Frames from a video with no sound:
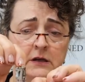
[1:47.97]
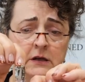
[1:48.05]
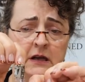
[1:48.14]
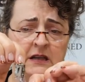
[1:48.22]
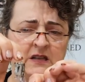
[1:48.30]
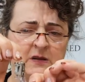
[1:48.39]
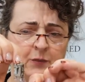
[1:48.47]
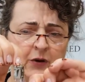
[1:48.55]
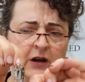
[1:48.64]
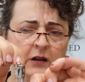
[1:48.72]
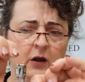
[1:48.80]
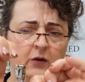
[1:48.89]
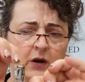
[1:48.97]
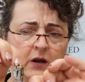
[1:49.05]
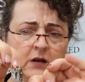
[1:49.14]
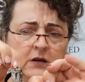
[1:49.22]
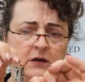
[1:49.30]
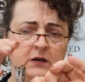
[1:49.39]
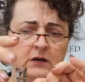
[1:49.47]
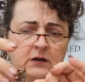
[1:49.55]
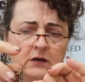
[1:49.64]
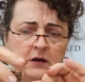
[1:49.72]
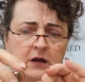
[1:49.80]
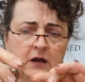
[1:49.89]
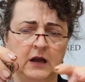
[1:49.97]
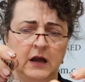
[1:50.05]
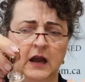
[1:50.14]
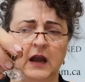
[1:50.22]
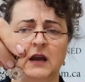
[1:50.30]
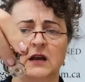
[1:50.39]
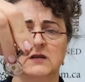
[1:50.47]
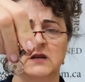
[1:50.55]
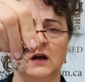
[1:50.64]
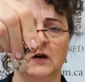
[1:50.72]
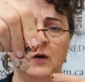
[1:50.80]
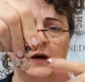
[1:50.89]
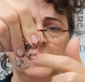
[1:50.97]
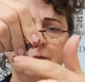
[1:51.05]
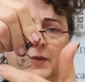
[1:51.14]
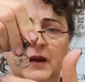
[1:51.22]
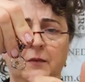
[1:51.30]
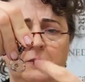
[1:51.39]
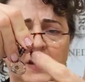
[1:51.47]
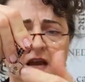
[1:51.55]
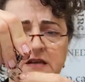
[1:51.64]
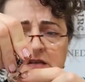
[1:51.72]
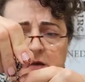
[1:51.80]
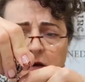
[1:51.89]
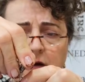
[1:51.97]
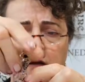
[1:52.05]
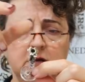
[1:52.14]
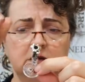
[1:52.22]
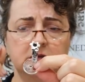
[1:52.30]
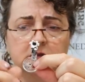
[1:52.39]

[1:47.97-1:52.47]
It's spring loaded, and it's got quite a big base on it.